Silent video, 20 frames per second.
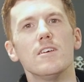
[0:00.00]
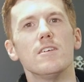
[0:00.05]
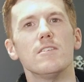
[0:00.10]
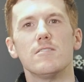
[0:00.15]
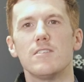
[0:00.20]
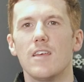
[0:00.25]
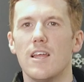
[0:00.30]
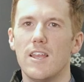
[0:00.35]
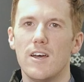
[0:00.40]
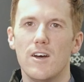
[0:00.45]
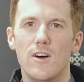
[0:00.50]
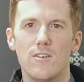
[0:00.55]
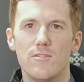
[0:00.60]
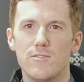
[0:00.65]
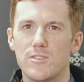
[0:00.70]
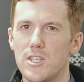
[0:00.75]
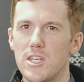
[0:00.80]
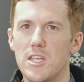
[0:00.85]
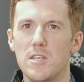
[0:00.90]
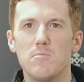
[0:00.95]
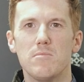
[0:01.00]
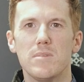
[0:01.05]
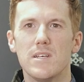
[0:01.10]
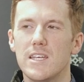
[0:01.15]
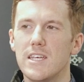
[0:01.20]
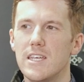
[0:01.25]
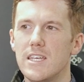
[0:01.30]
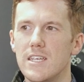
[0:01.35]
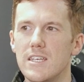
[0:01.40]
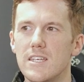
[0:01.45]
sell it off
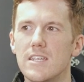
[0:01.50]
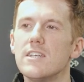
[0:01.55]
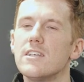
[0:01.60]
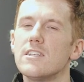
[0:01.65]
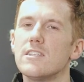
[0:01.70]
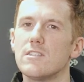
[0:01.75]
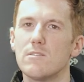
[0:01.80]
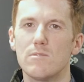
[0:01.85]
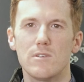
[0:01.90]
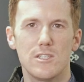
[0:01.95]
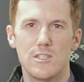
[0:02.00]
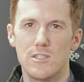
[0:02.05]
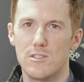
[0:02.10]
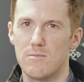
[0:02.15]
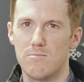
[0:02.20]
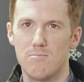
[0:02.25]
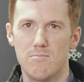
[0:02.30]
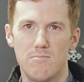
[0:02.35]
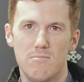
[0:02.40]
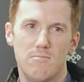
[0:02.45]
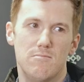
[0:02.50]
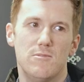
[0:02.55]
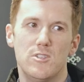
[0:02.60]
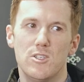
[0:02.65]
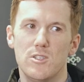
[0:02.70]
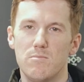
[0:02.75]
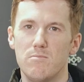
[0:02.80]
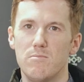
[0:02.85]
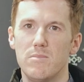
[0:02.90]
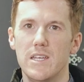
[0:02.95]
cheaply? Do we just
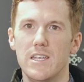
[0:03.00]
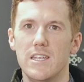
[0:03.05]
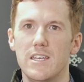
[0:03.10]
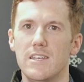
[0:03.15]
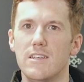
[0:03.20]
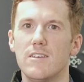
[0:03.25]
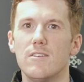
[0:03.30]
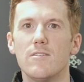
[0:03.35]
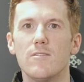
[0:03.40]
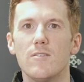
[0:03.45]
bin it?